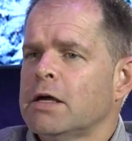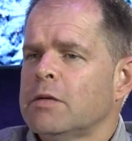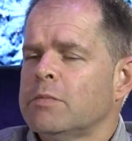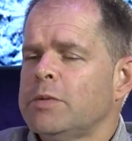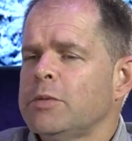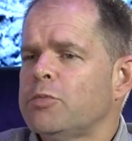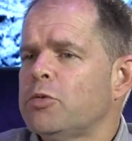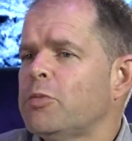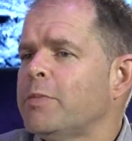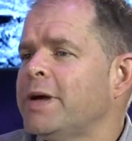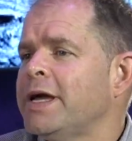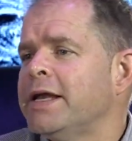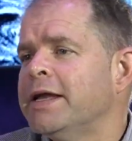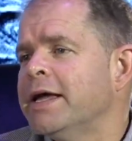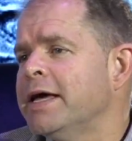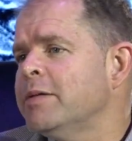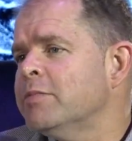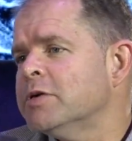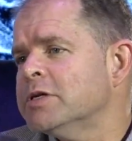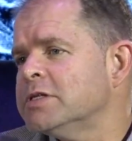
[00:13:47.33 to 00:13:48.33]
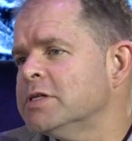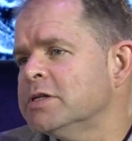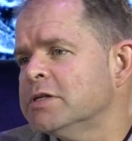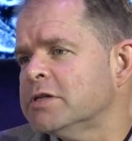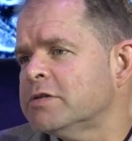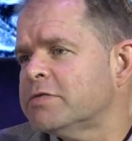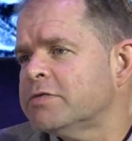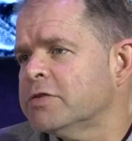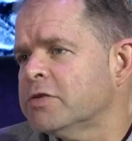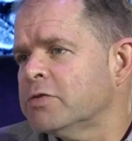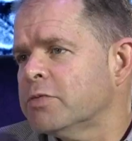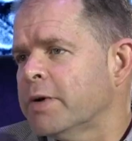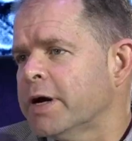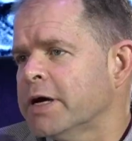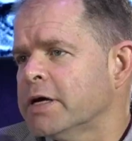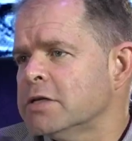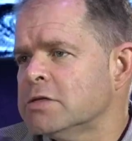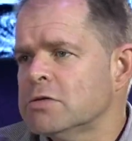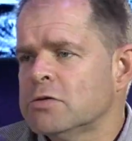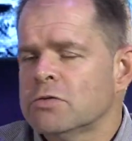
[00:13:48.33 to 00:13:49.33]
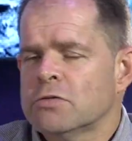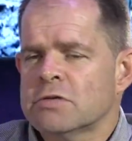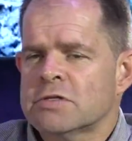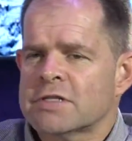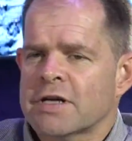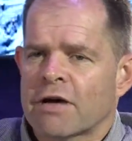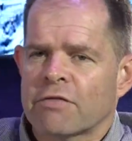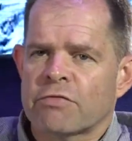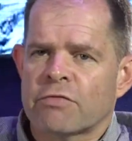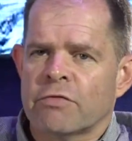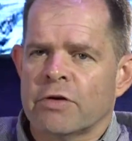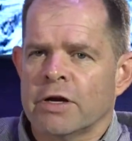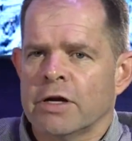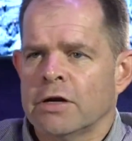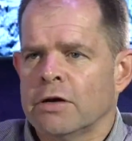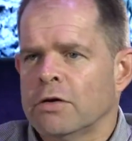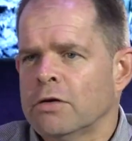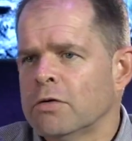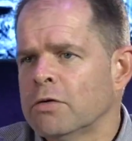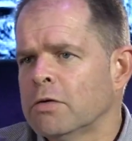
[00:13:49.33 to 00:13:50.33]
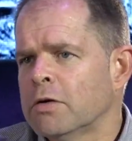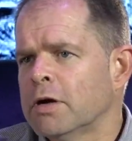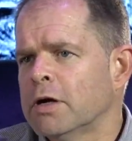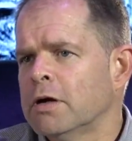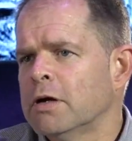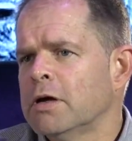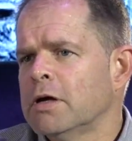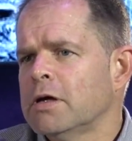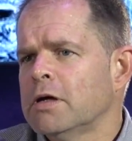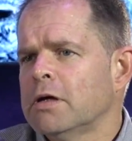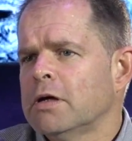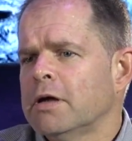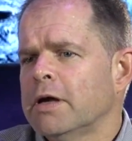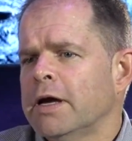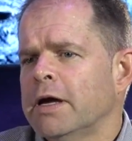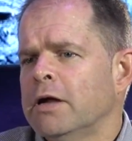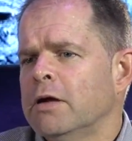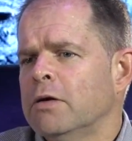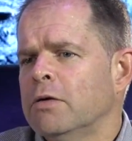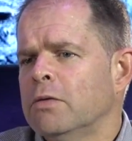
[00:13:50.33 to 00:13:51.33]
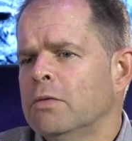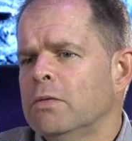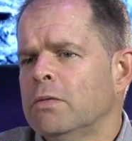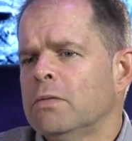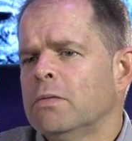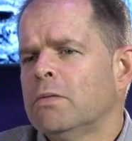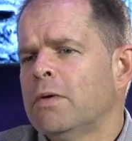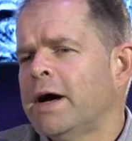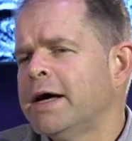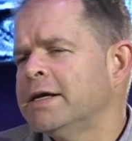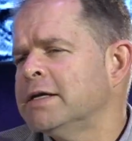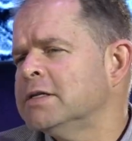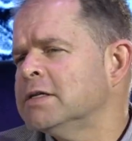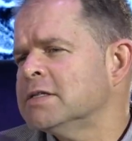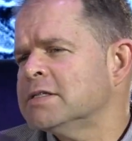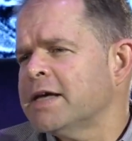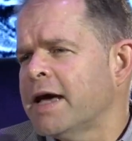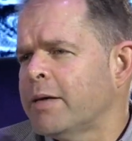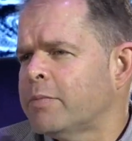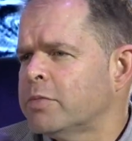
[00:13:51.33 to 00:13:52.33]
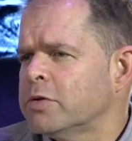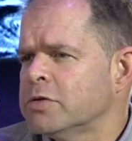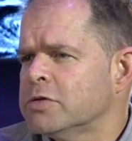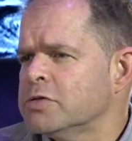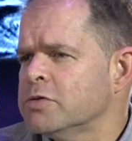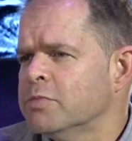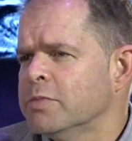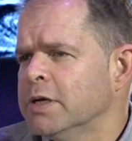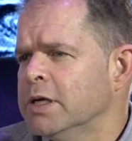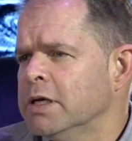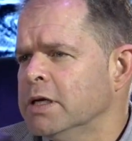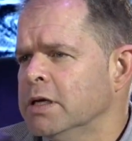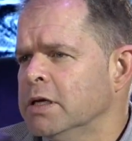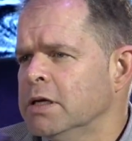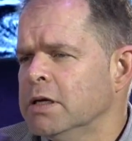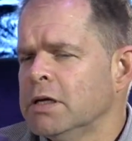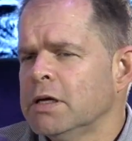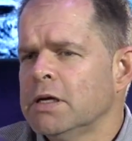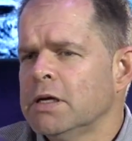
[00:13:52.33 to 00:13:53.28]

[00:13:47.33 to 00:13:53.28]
People may name it in different ways, suffering, why did this happen to me?